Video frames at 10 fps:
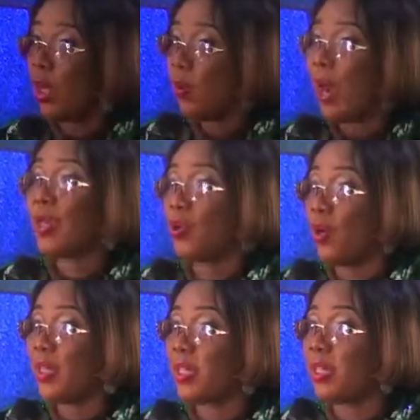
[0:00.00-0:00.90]
Why are you not
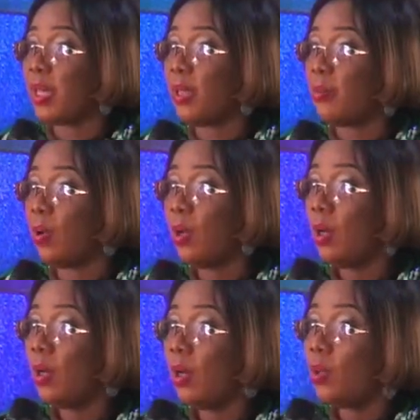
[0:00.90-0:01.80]
raising it anymore?
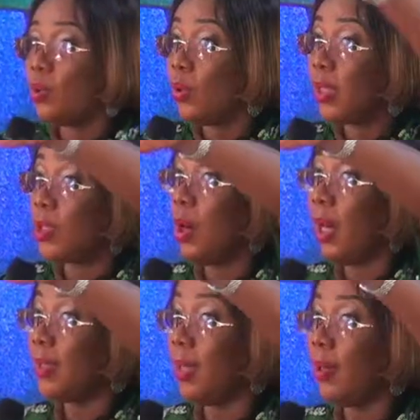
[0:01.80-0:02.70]
You raise your
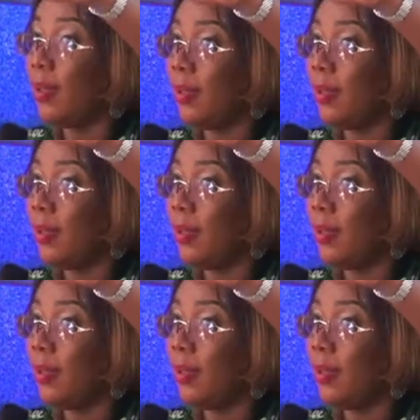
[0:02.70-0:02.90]
hand now.